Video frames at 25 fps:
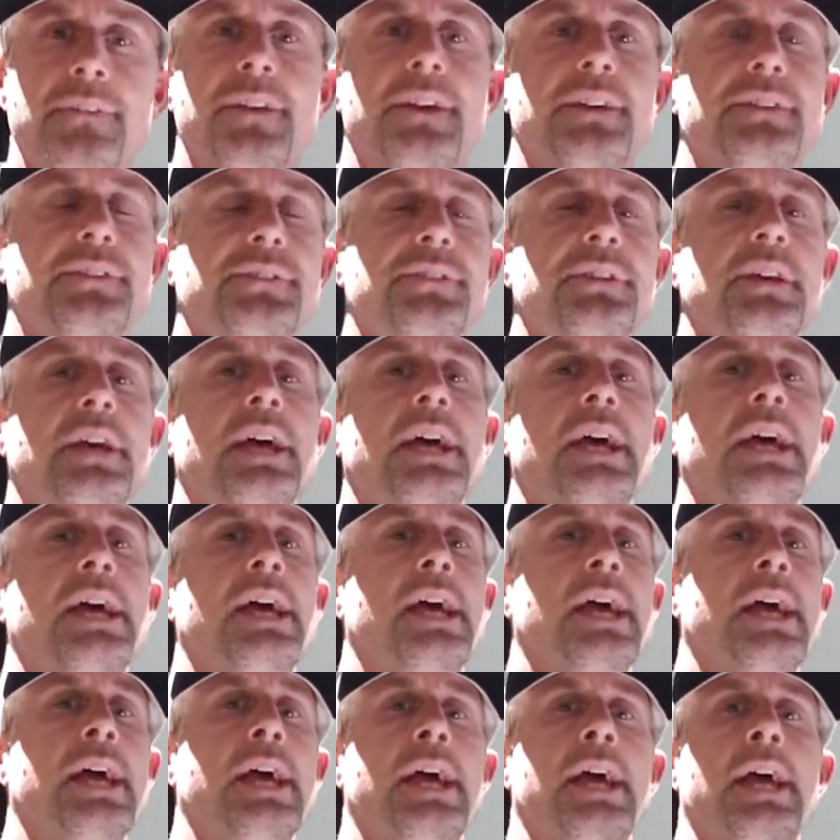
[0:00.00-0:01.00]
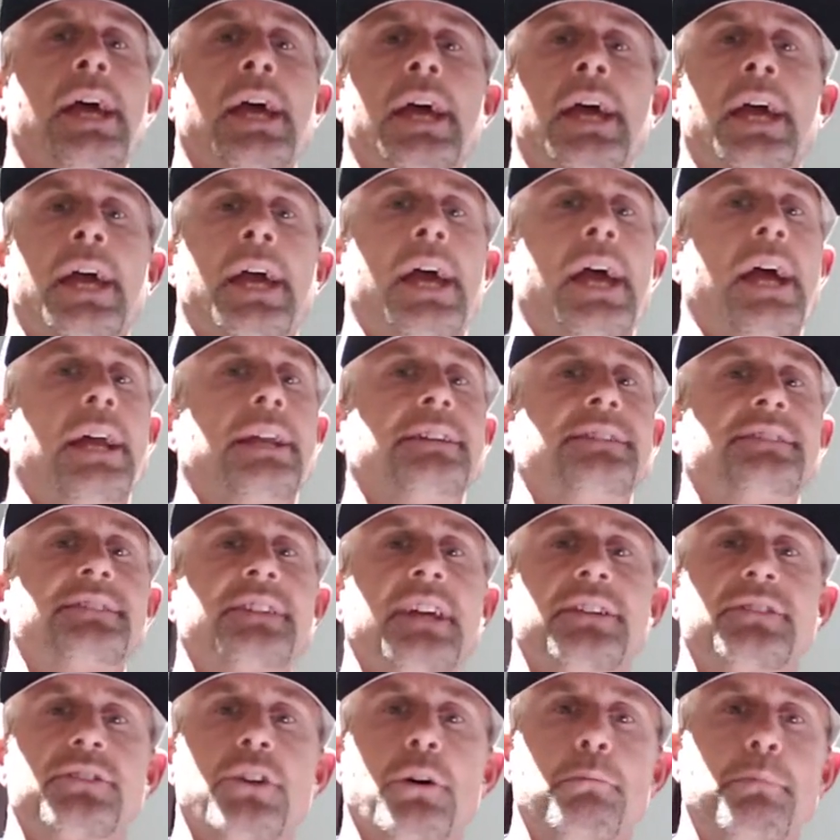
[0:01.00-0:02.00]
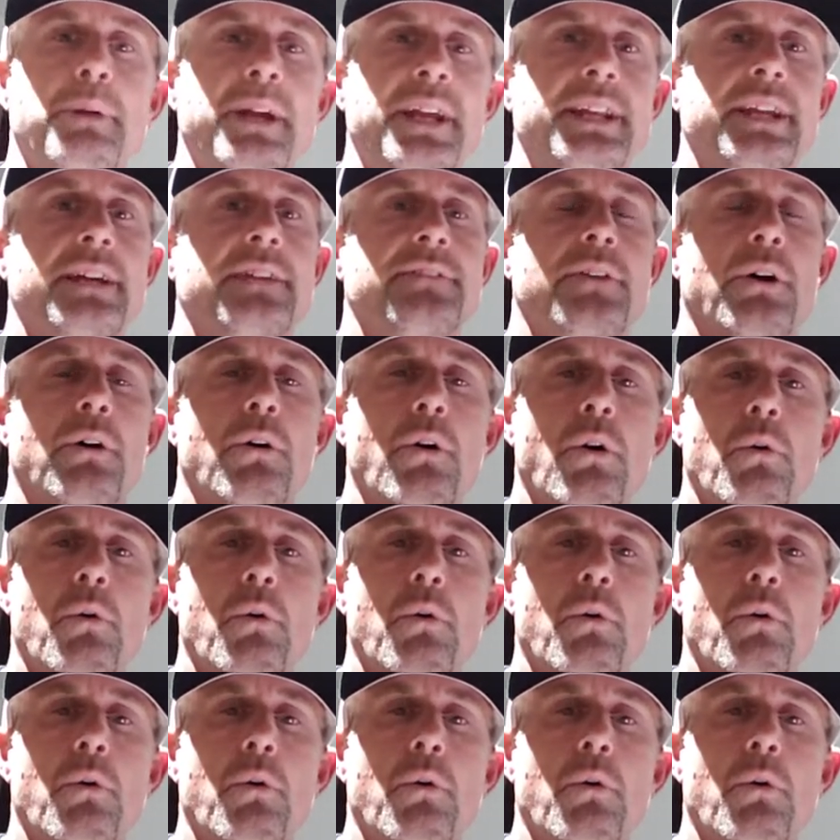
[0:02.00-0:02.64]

this. And he stays obedient the